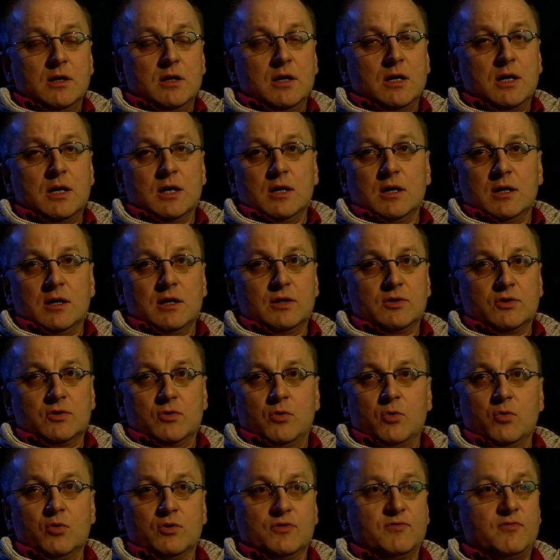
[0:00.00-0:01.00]
is
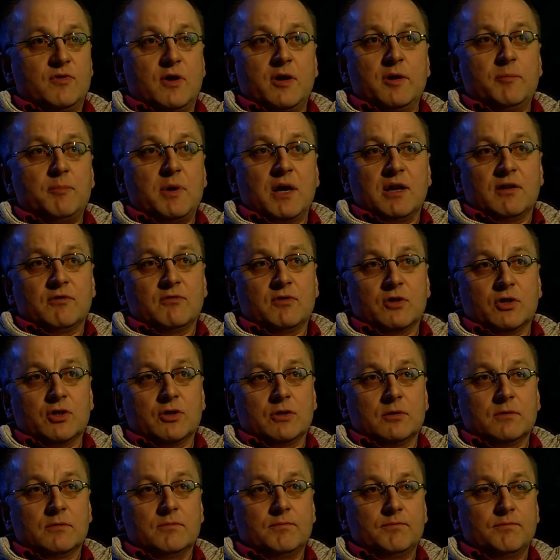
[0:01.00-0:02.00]
always very
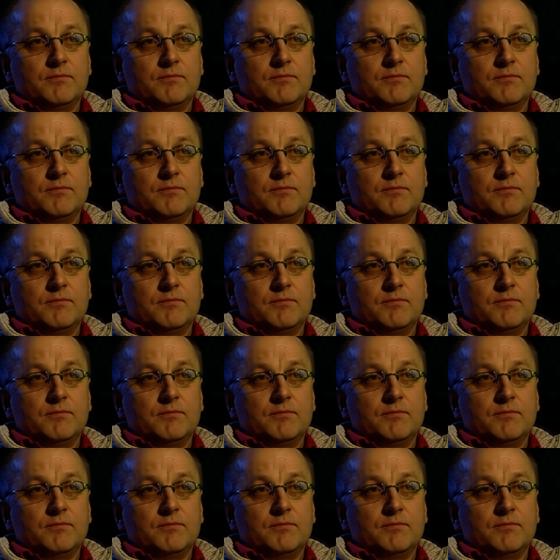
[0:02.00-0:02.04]
beneficial